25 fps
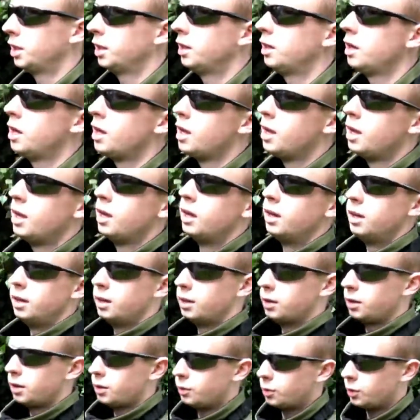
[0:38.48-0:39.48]
you can.
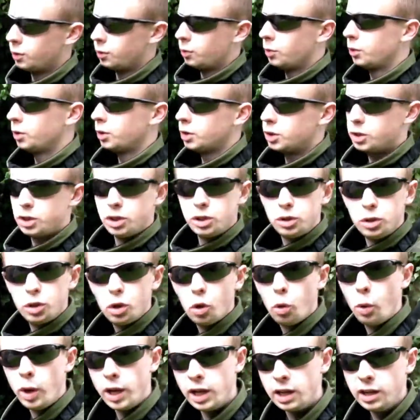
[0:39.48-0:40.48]
Well,
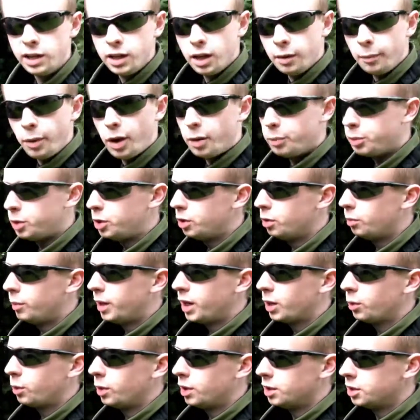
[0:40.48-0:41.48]
quickly come up to the
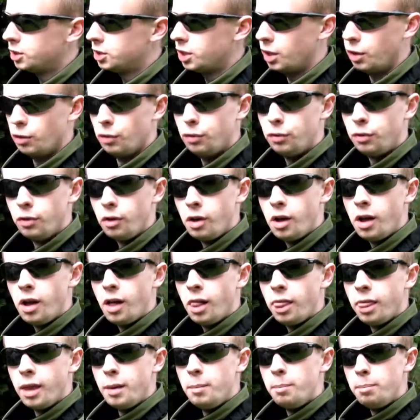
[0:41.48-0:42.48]
mag well itself,
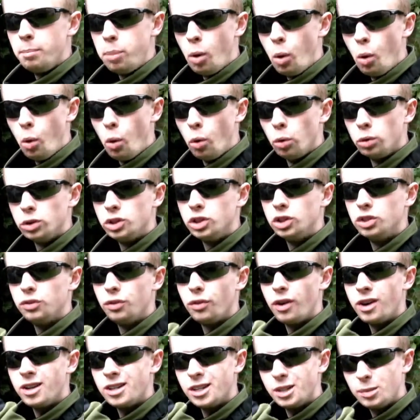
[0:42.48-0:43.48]
then pause just
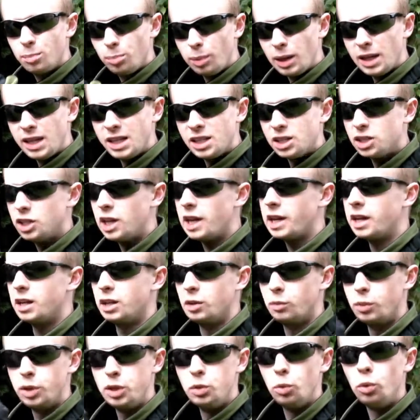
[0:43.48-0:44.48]
for a split
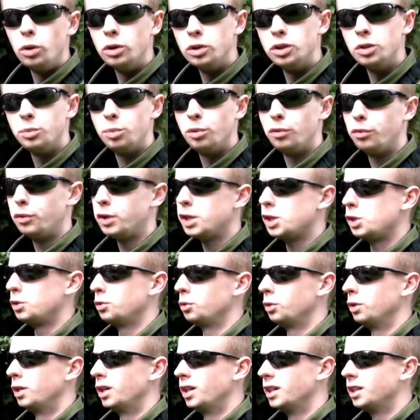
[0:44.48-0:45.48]
second. When you watch the
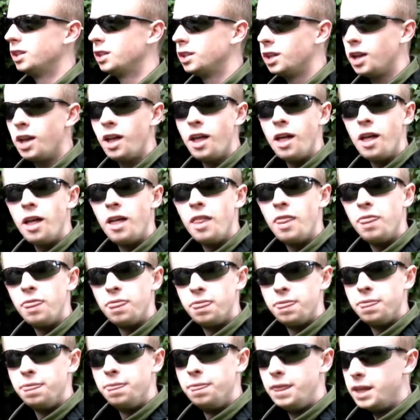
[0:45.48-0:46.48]
professional guys,
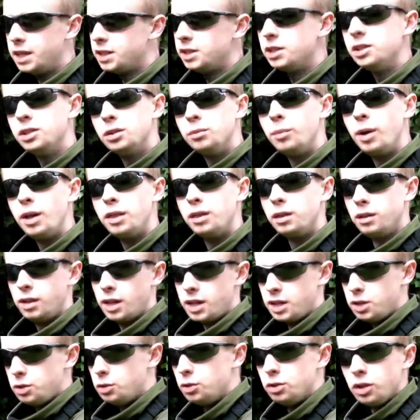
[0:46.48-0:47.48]
this is the method
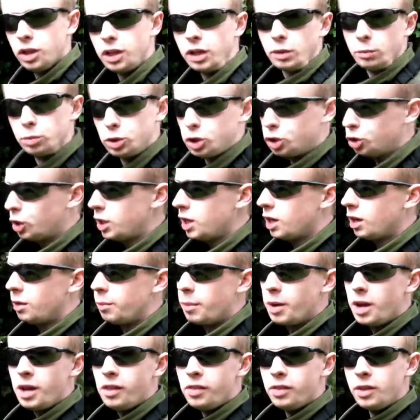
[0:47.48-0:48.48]
they use. They come straight
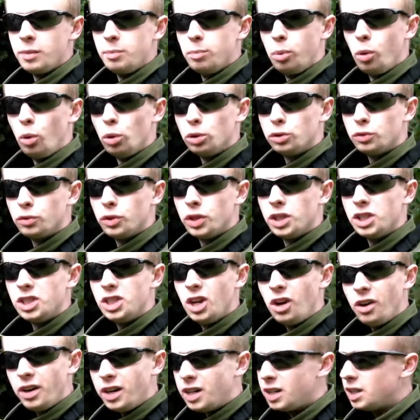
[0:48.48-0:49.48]
up, they pause for a
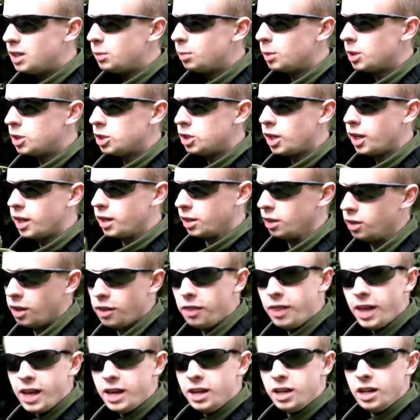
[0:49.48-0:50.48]
tiny split second,
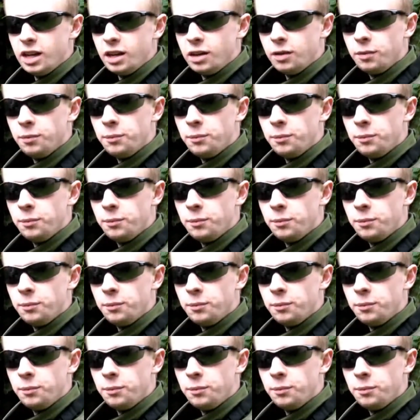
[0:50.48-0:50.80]
and then in.